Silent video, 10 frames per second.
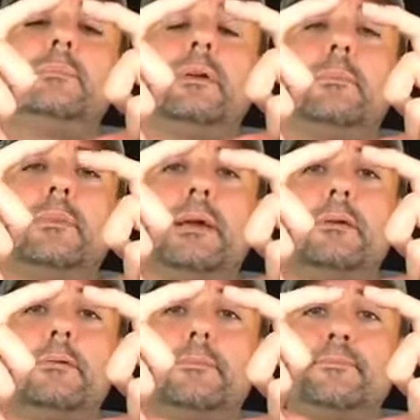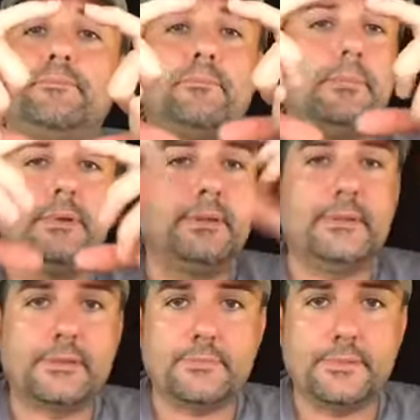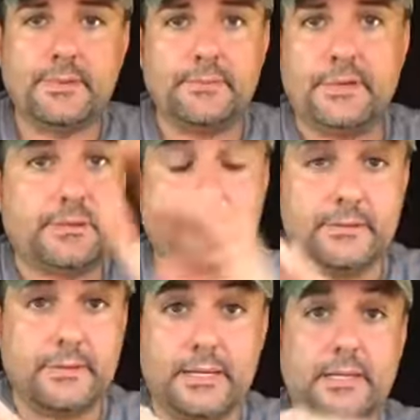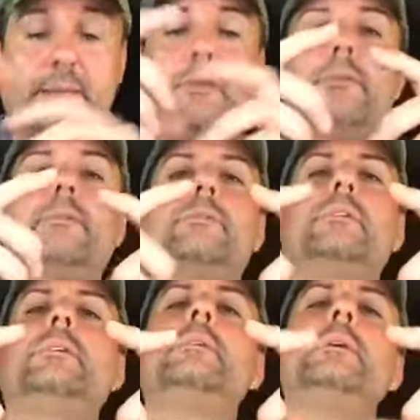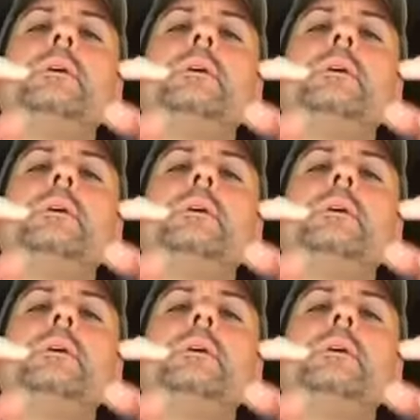like a bangle, but it's, believe me, it's unlike anything you've ever seen.